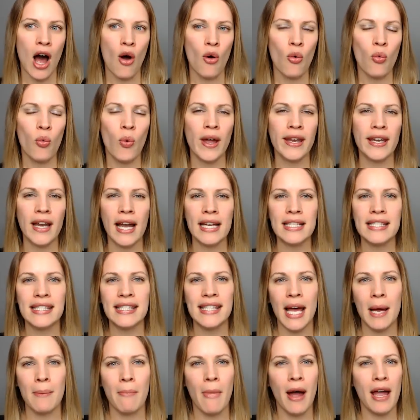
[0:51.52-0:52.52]
when I
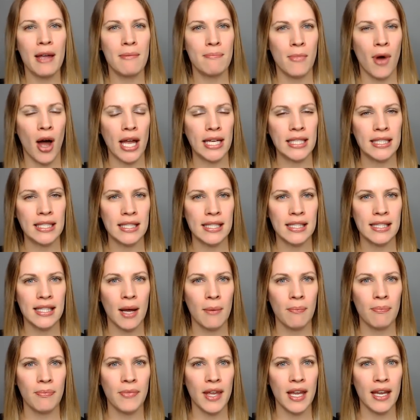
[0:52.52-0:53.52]
set my mind to
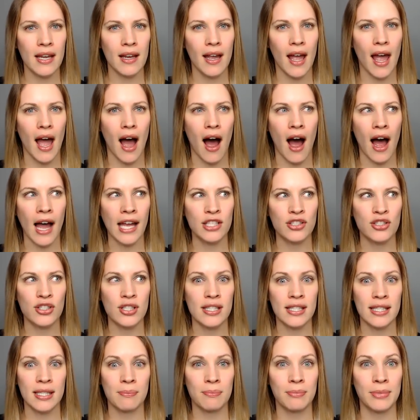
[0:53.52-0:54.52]
something, I
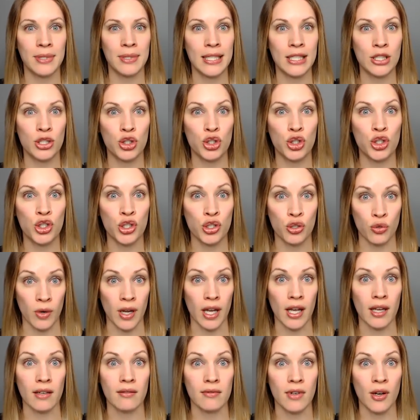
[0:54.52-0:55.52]
just simply do
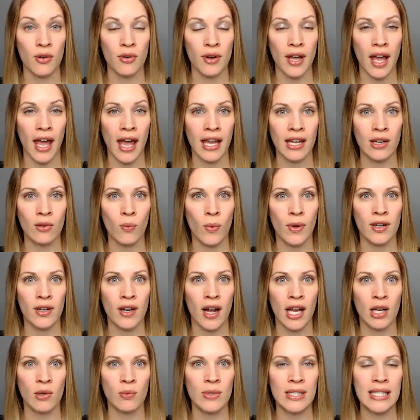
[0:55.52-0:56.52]
it. Okay. When
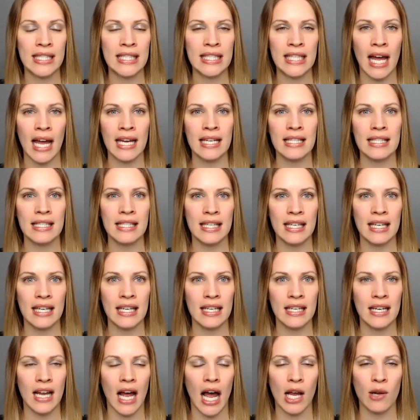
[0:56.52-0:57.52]
I was
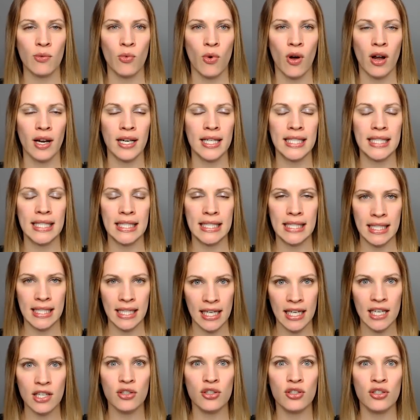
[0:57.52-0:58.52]
19, I wanted to
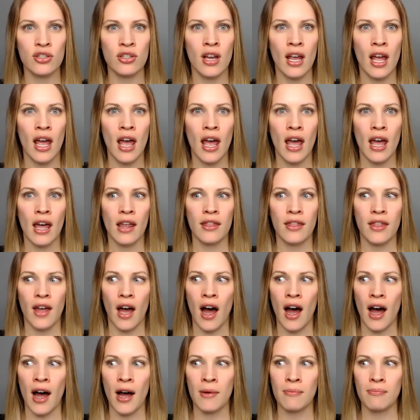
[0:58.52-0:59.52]
teach.
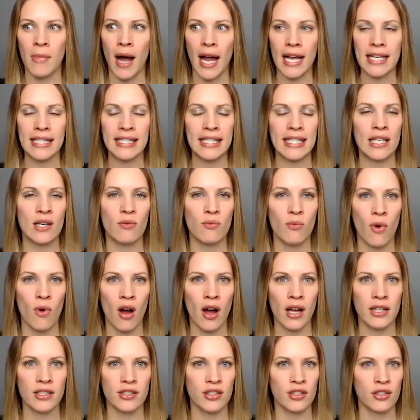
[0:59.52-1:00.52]
I didn't
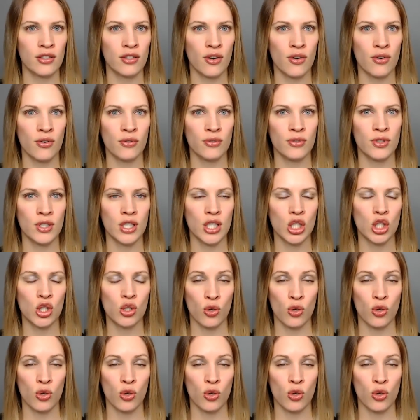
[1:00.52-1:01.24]
want to go to